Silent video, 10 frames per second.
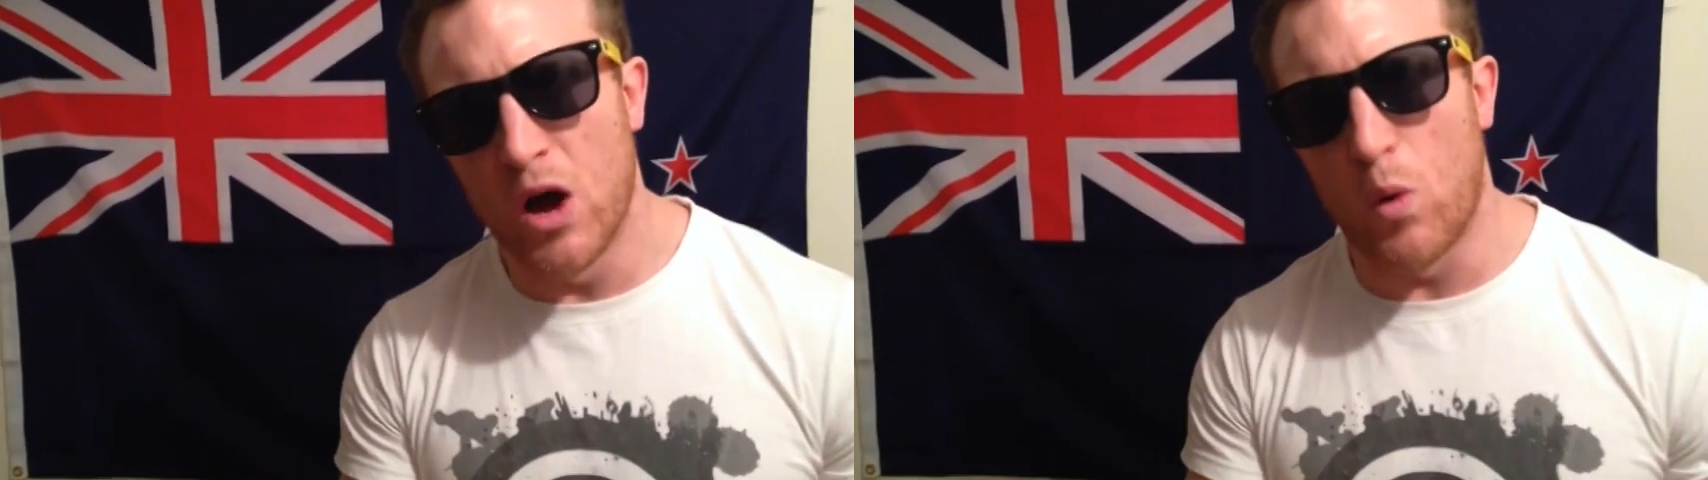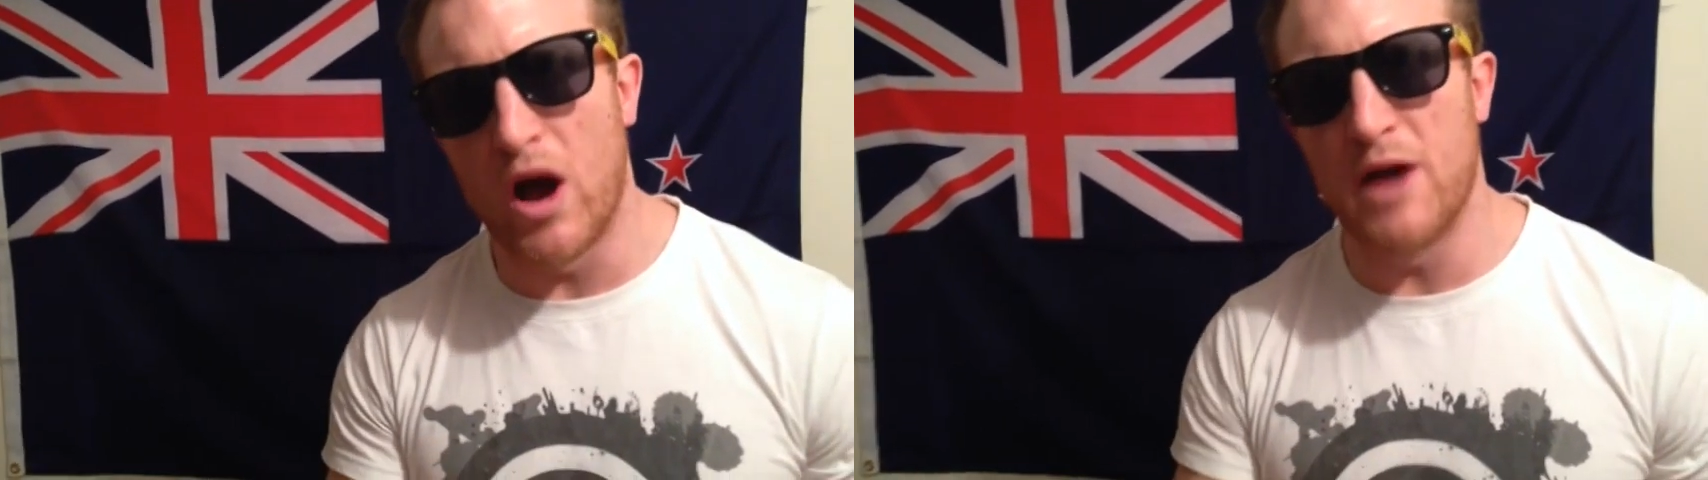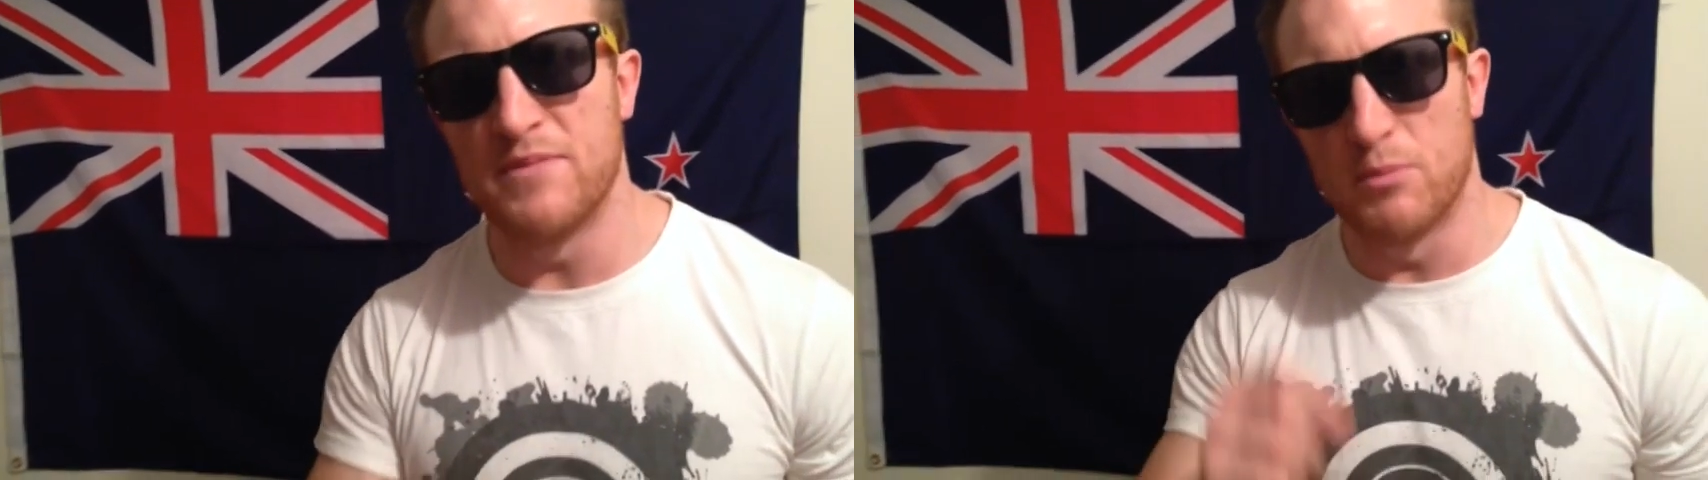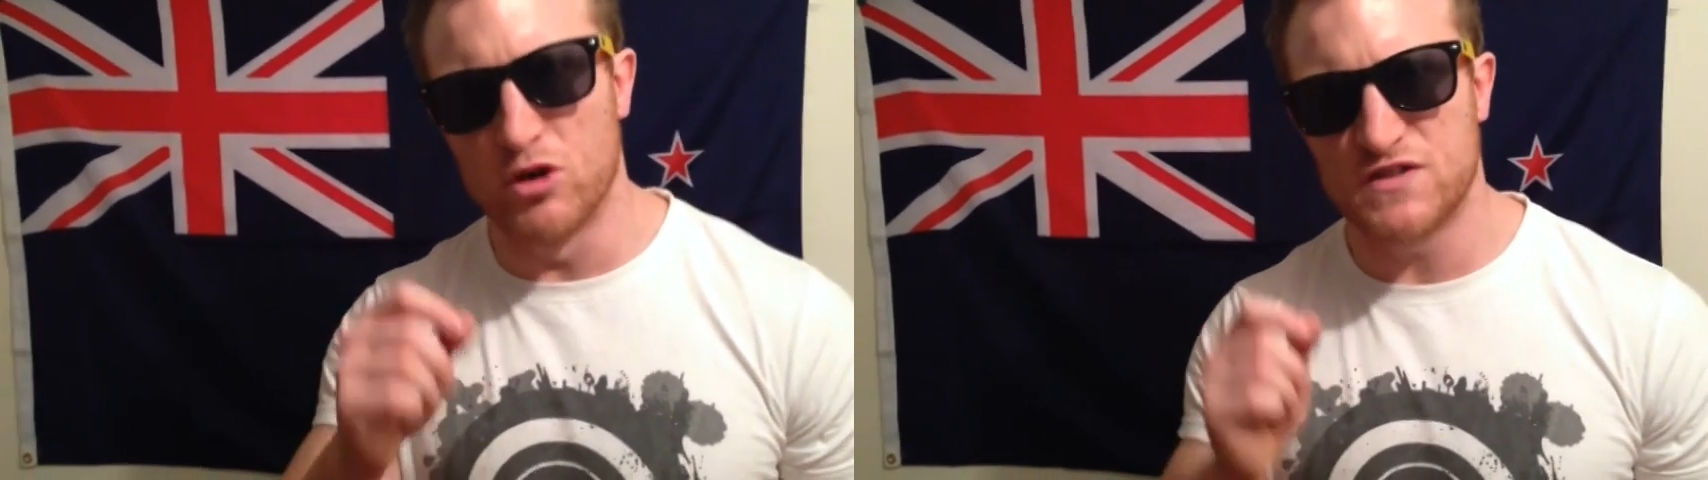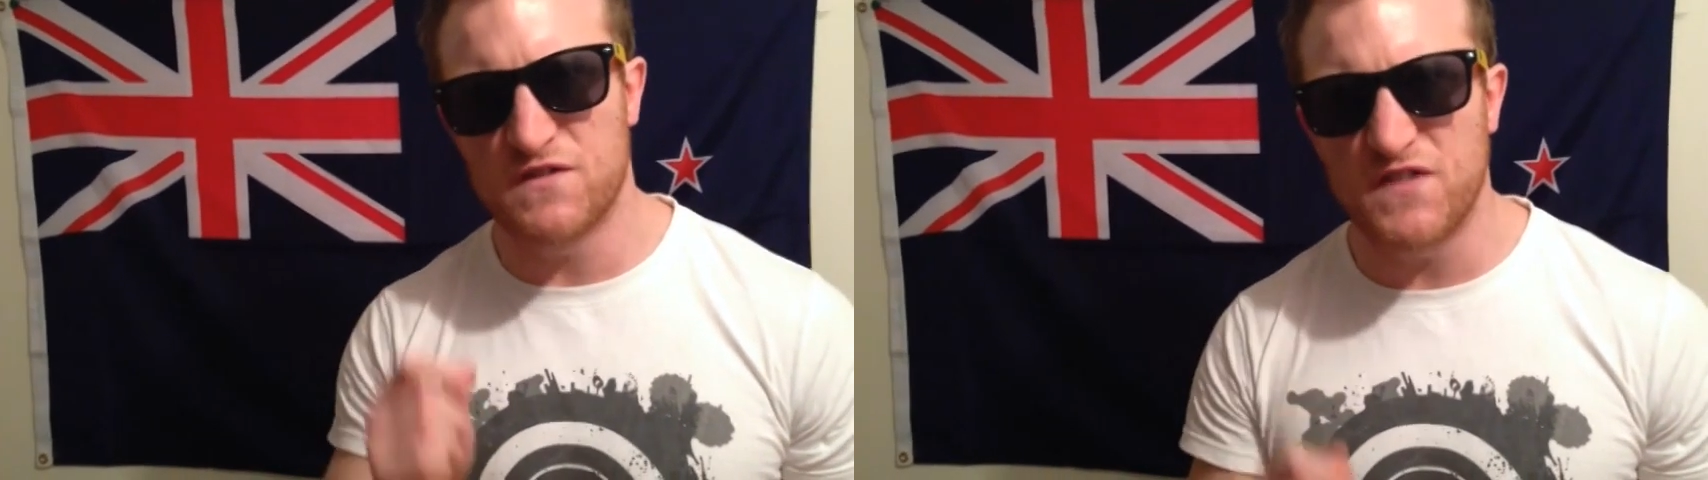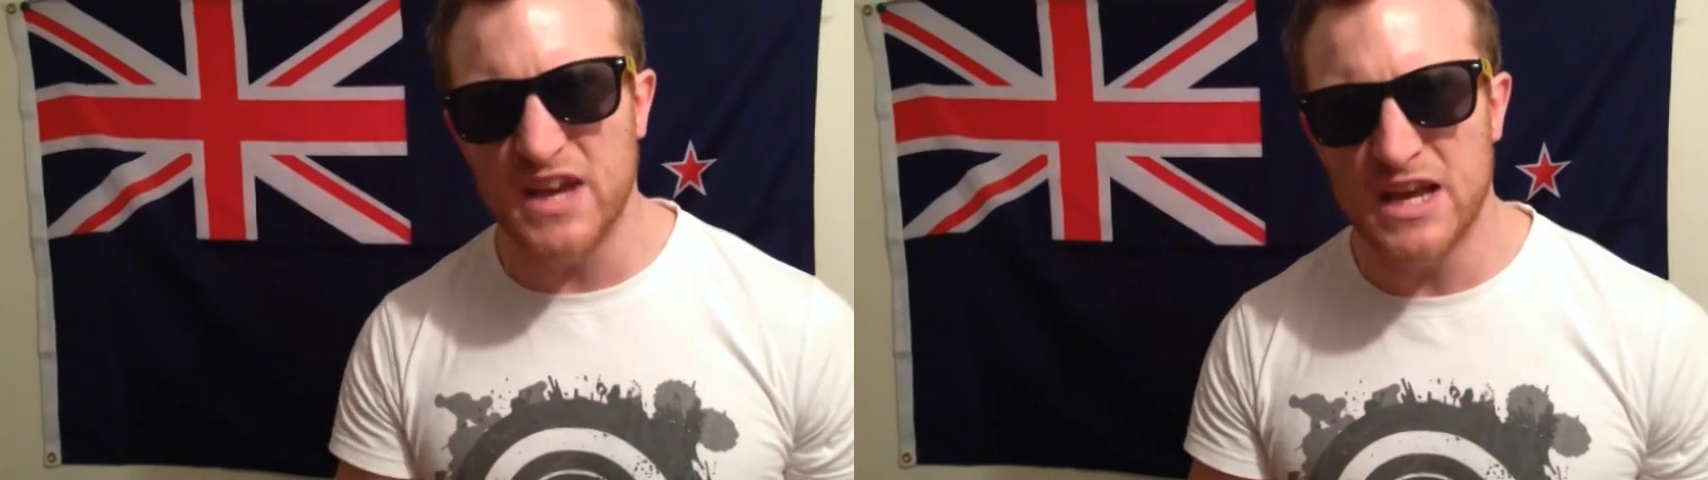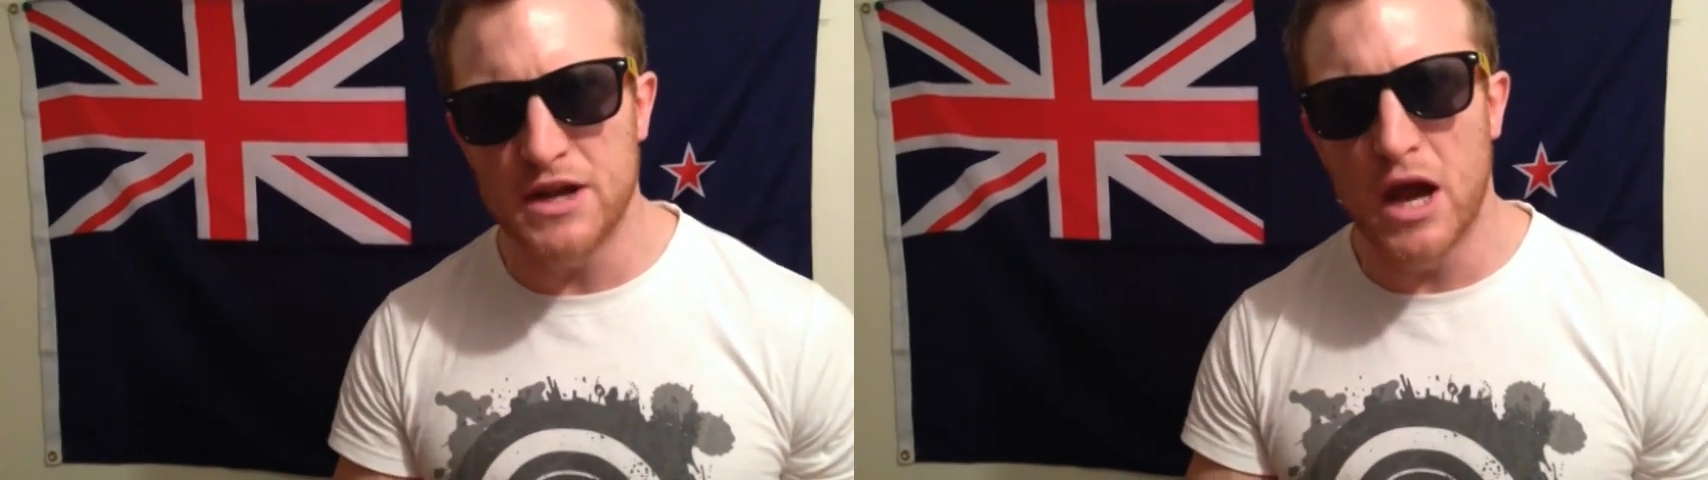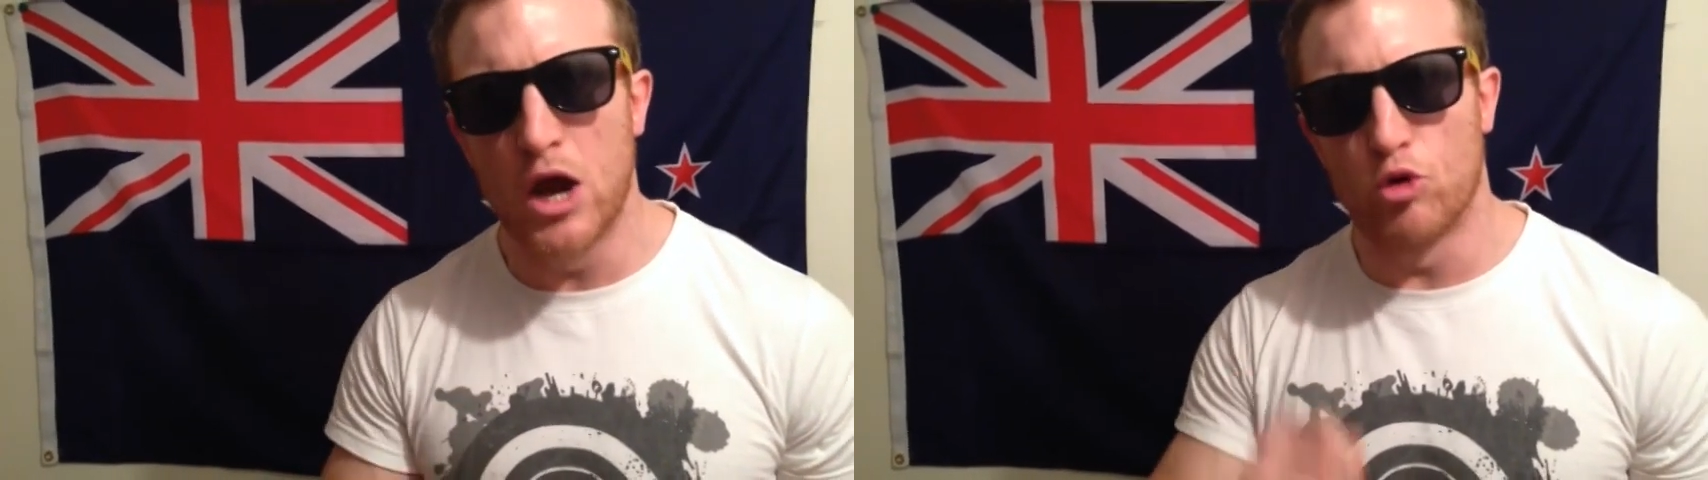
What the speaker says: why I'm the most feared